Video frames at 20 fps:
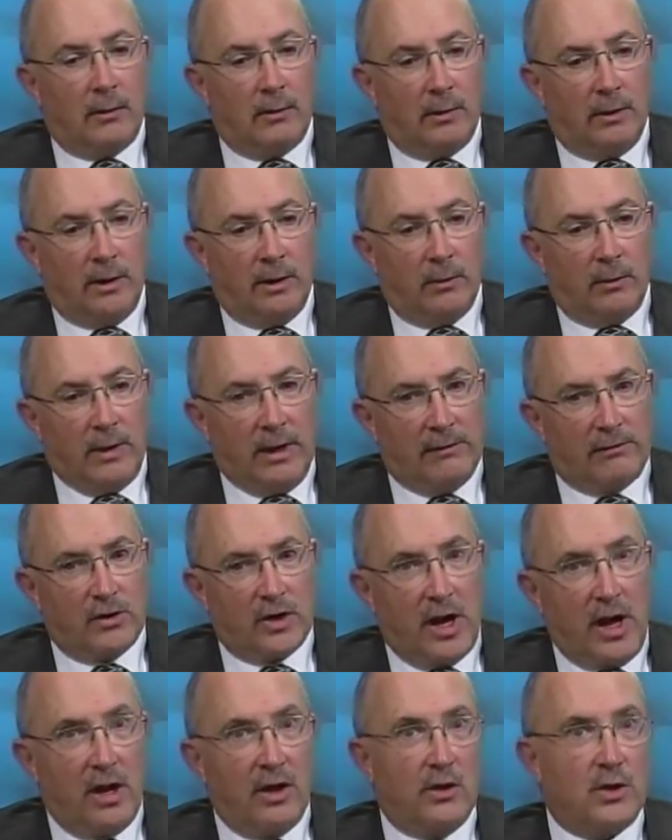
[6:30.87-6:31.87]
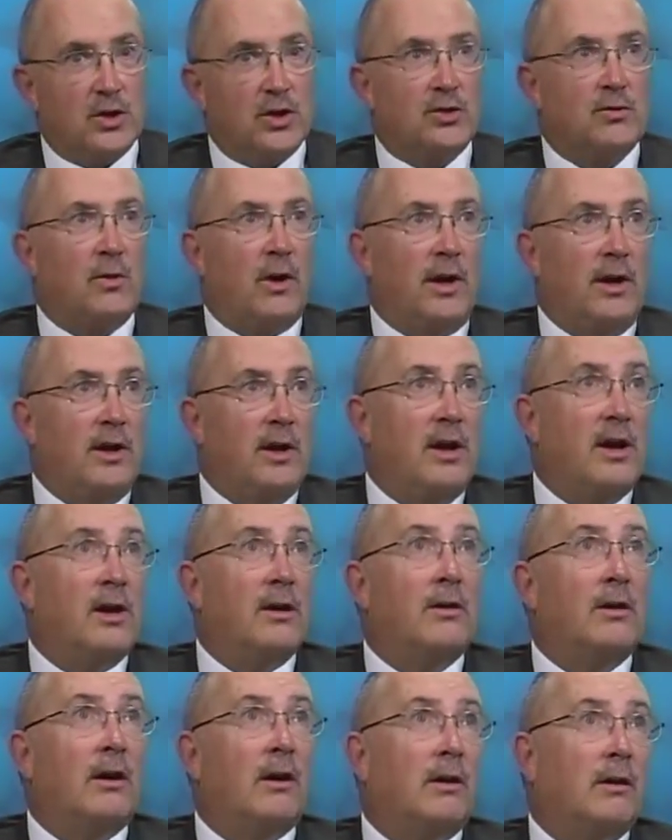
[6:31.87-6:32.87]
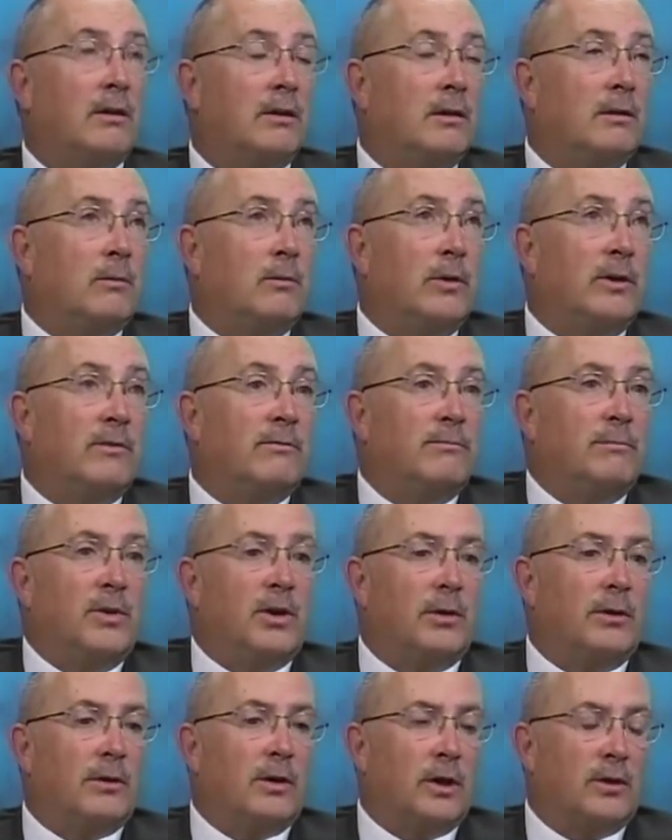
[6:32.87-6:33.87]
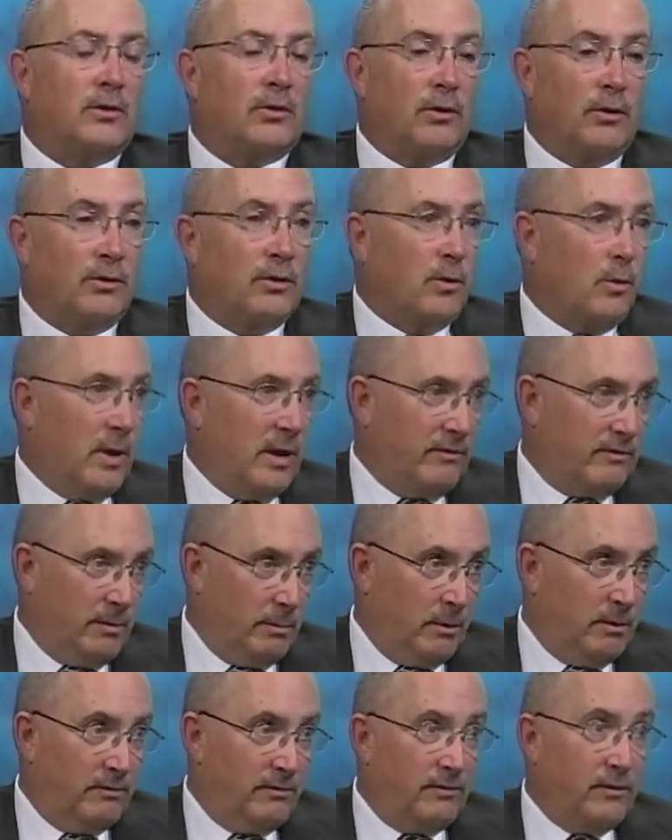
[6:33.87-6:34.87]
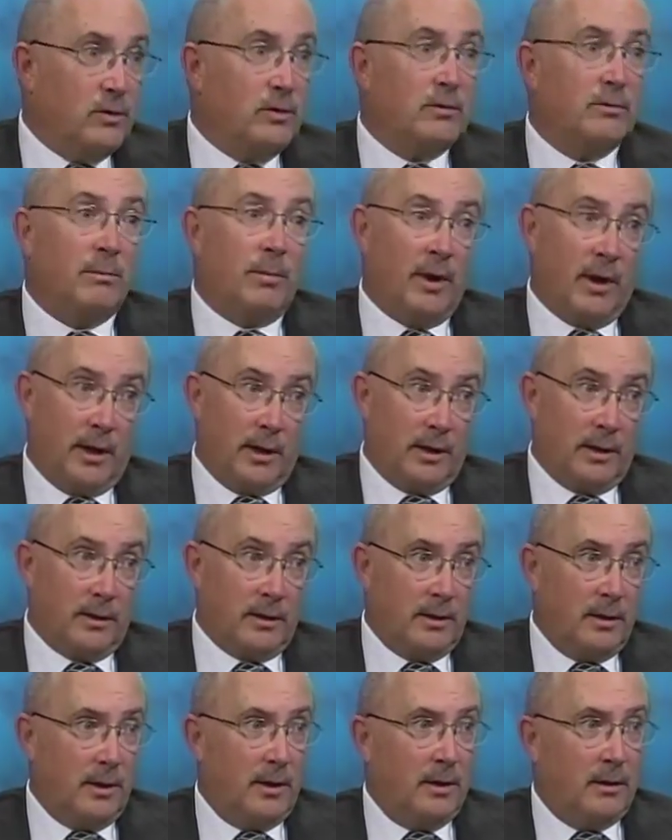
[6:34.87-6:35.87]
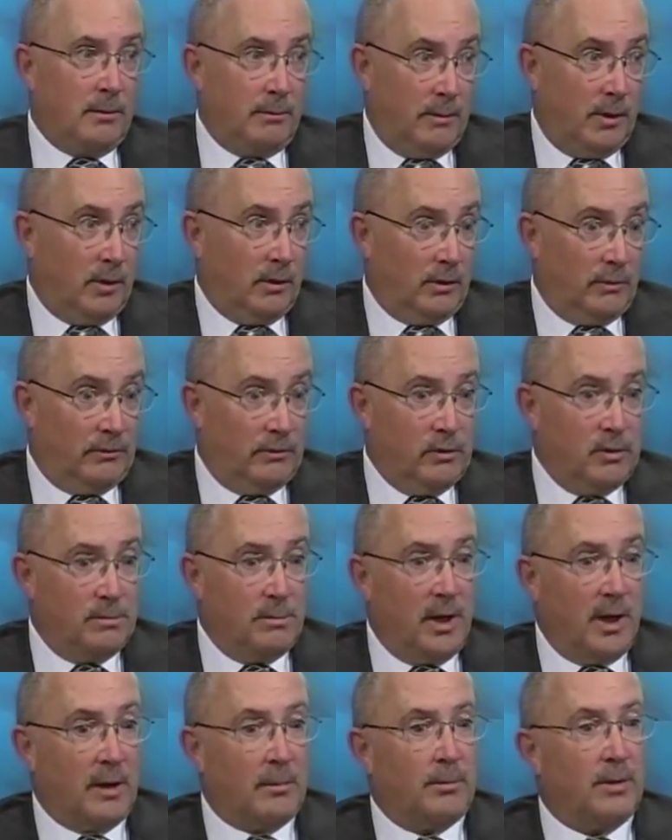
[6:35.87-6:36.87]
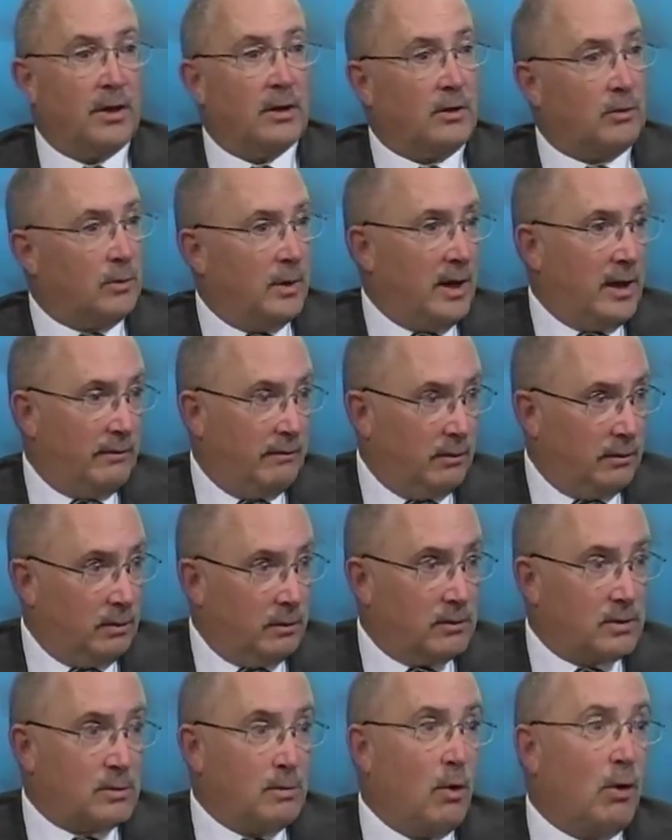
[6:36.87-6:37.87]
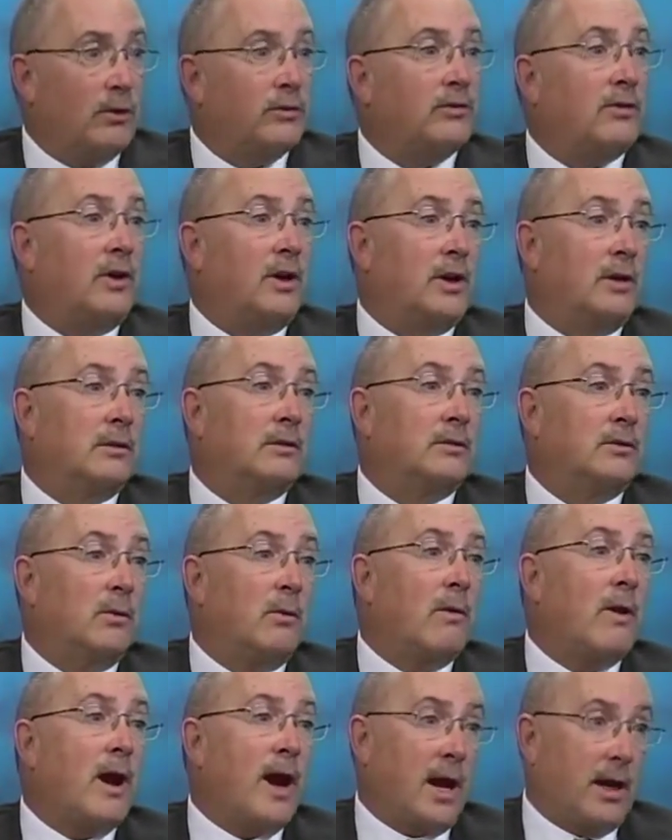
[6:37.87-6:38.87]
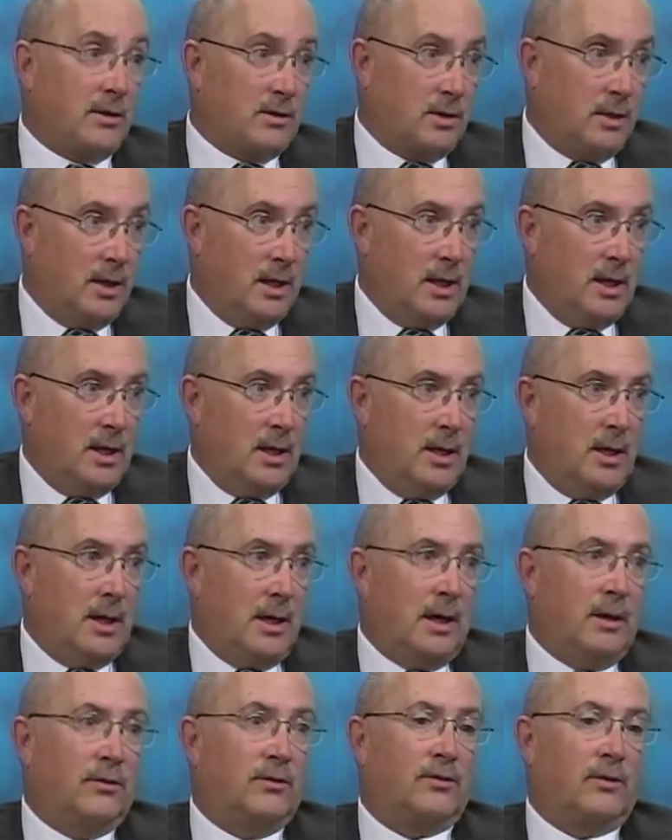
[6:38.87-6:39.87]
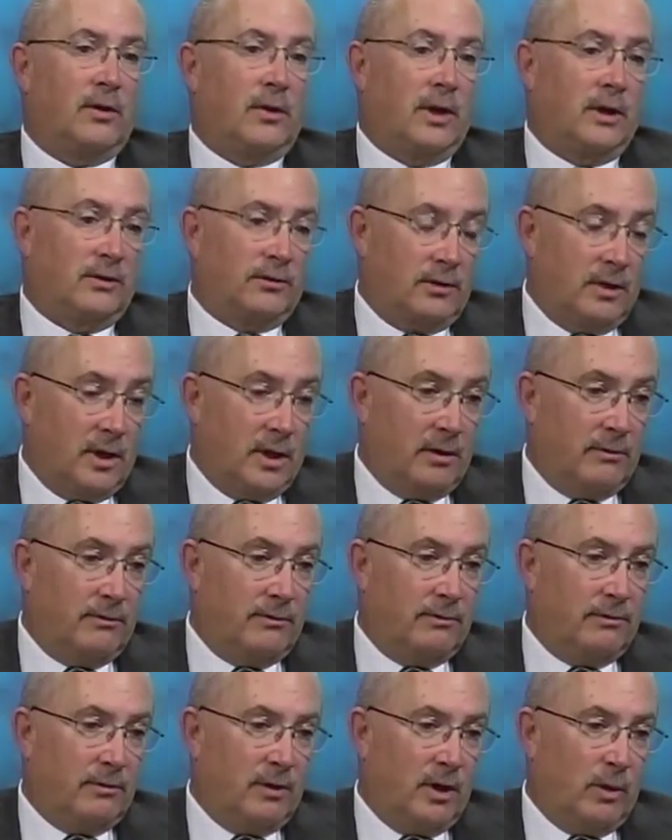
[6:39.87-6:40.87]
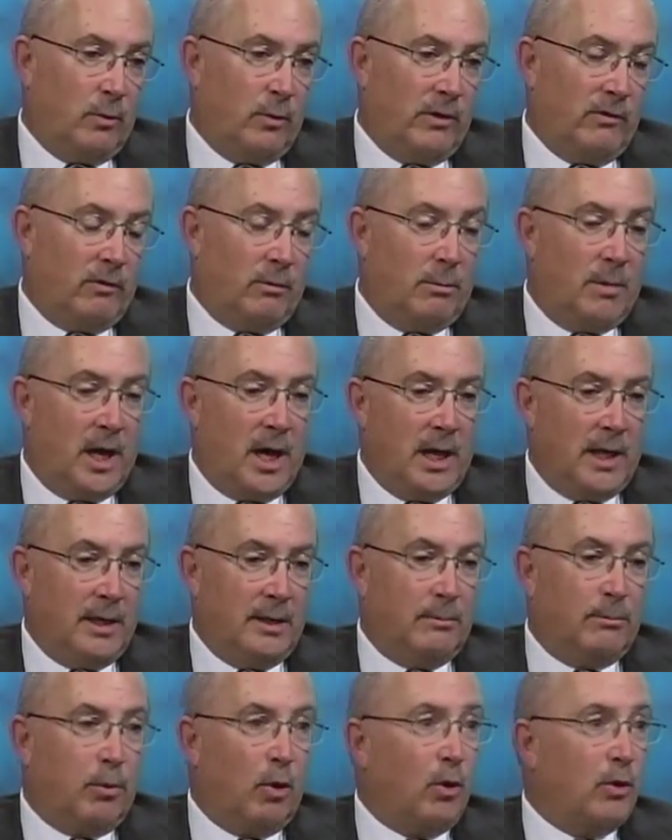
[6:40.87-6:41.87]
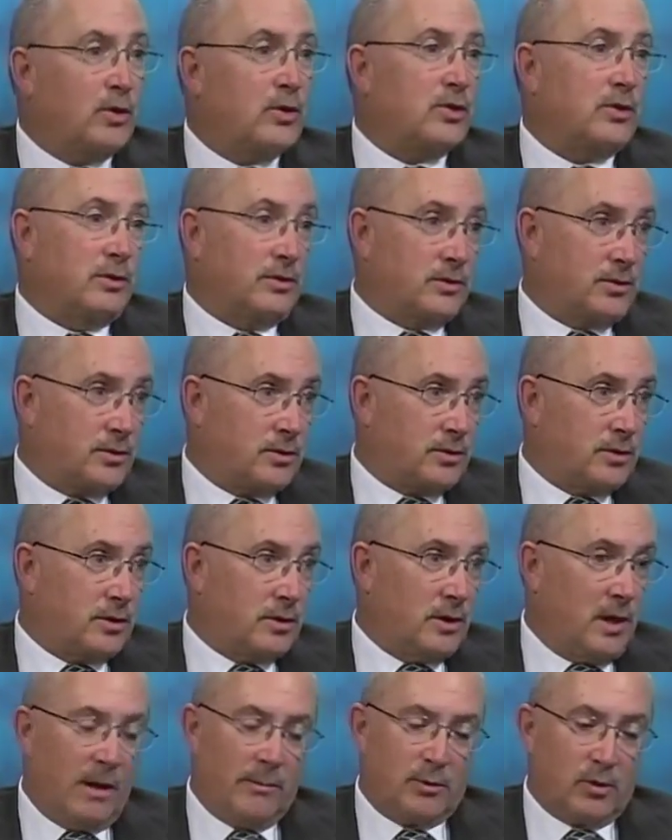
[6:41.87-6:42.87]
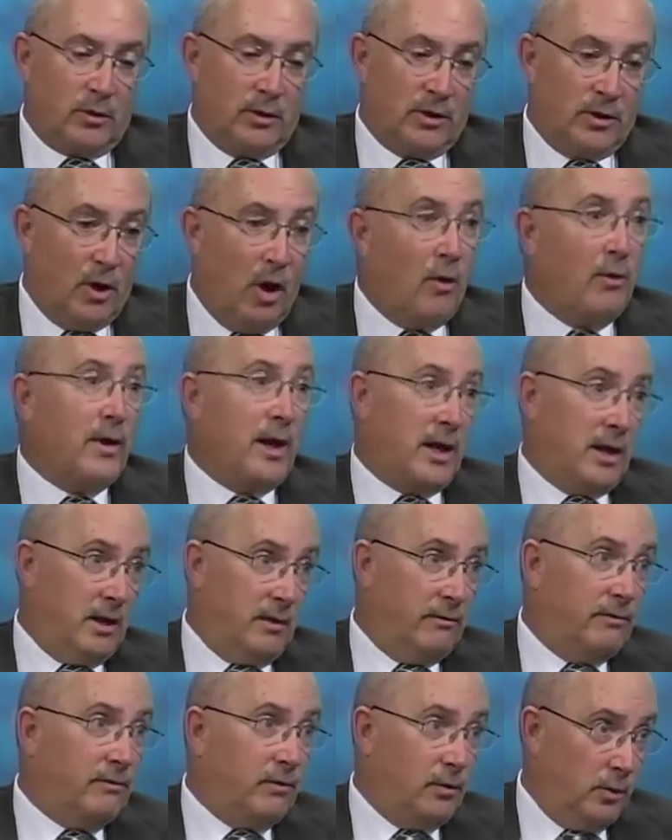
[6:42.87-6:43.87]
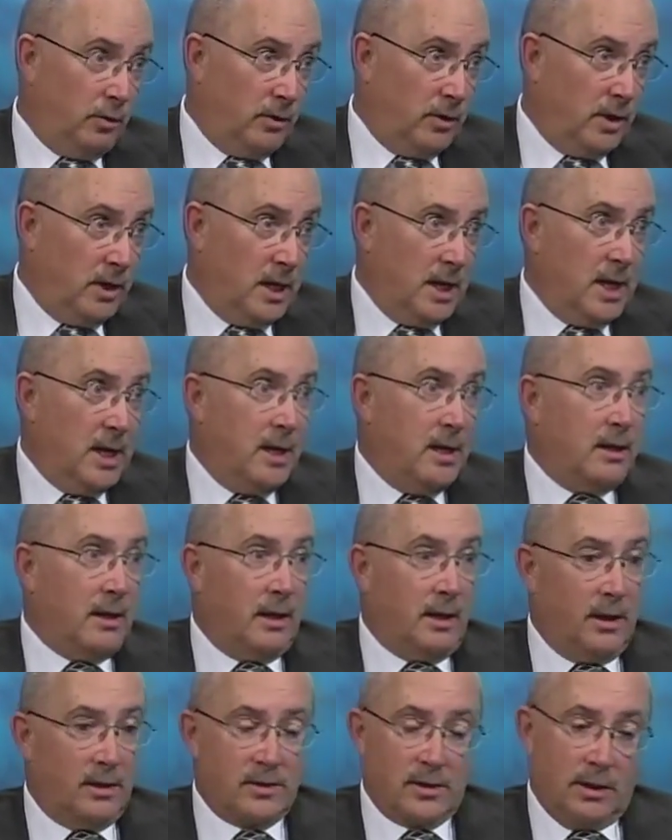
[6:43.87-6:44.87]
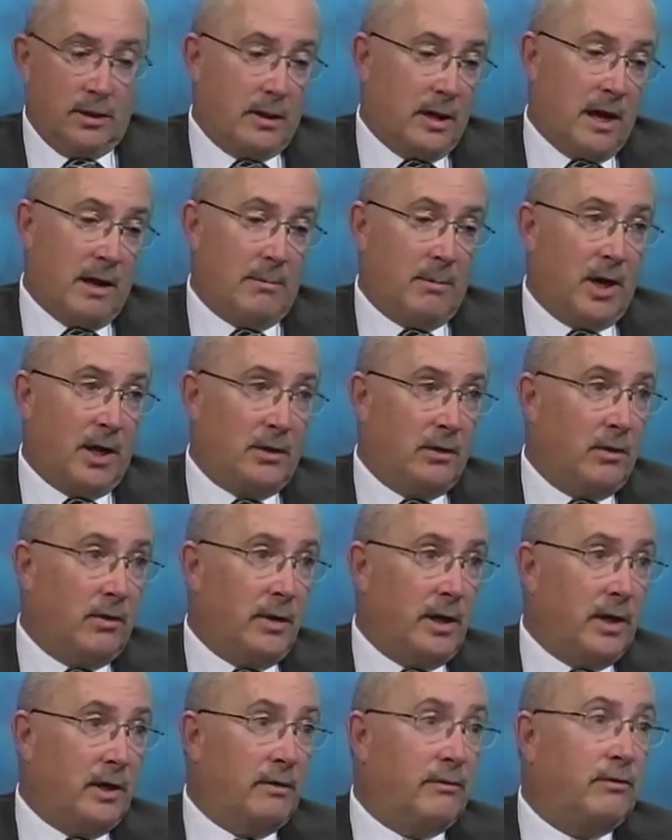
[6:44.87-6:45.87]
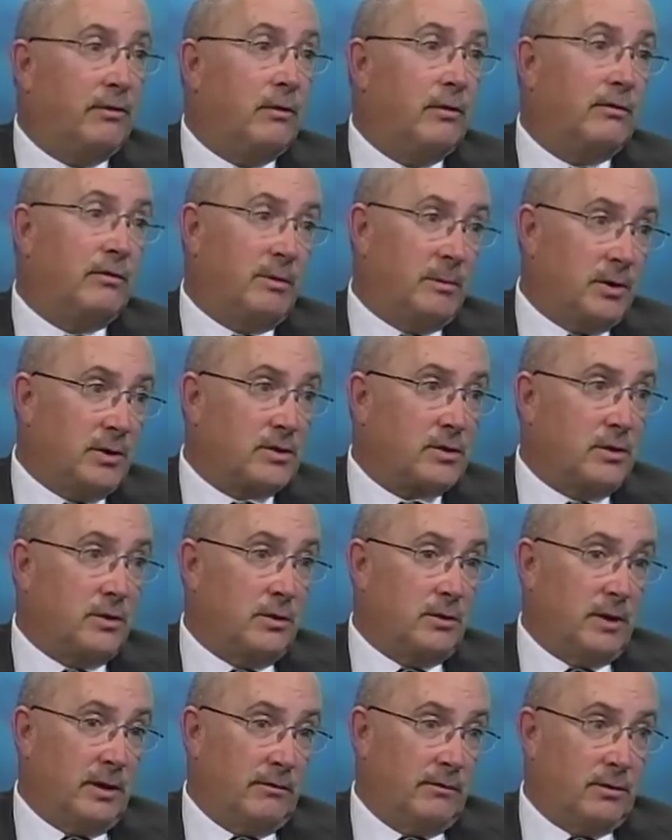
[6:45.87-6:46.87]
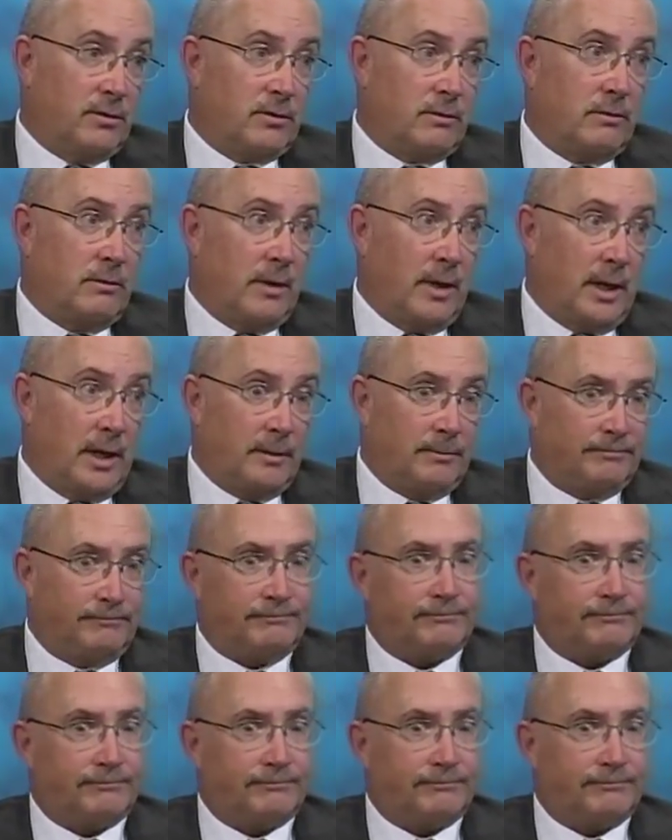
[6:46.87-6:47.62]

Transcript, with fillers: uh, you know we have challenges right now our we've been uh, turned away from the food bank Maryland Food Bank because we have a small state grant. Mm. And so they said if you know we were buying purchased, I'm sorry, donated food, and they said you can't buy donated food from us because you have this grant.